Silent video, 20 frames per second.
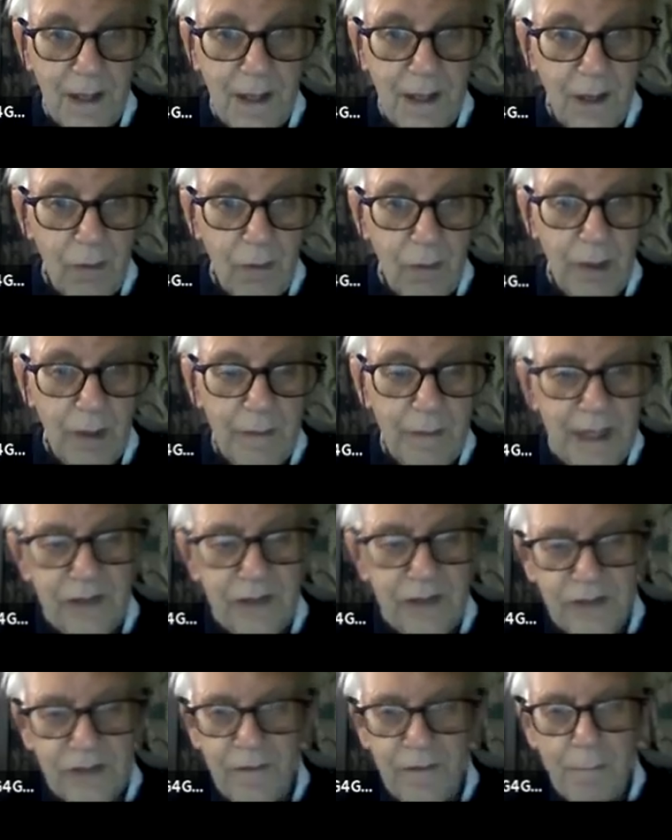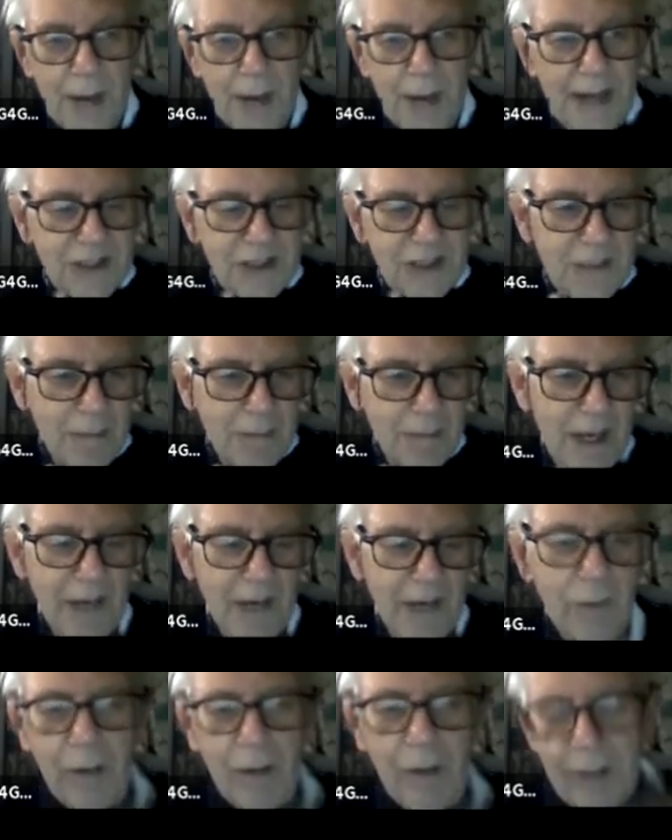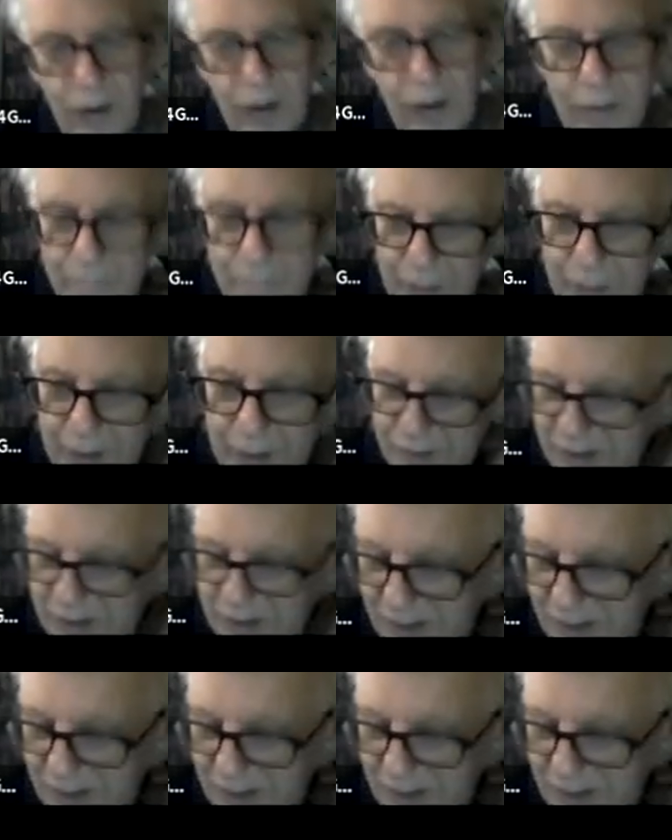What do we use for power supply? Well, we're on a boat,